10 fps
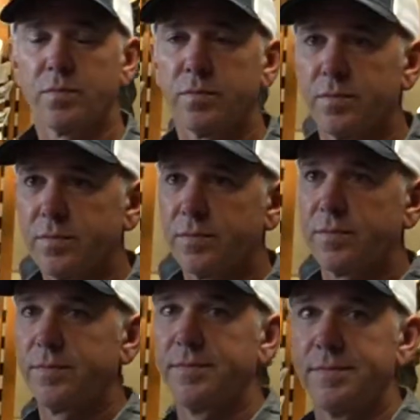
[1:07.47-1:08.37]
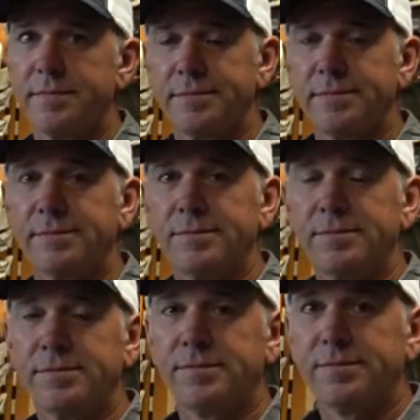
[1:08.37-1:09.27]

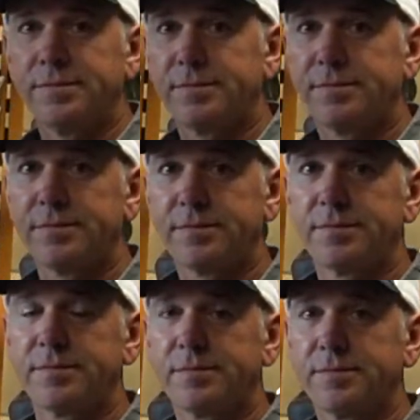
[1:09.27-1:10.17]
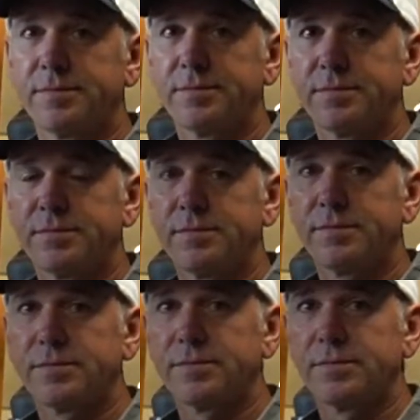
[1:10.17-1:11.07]

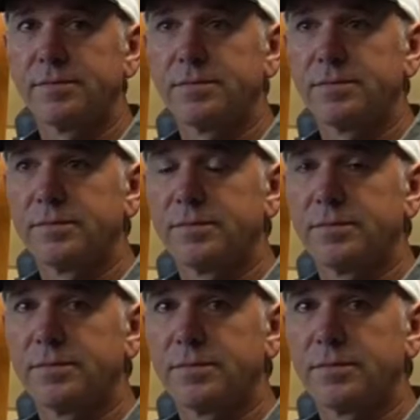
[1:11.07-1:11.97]
(silent)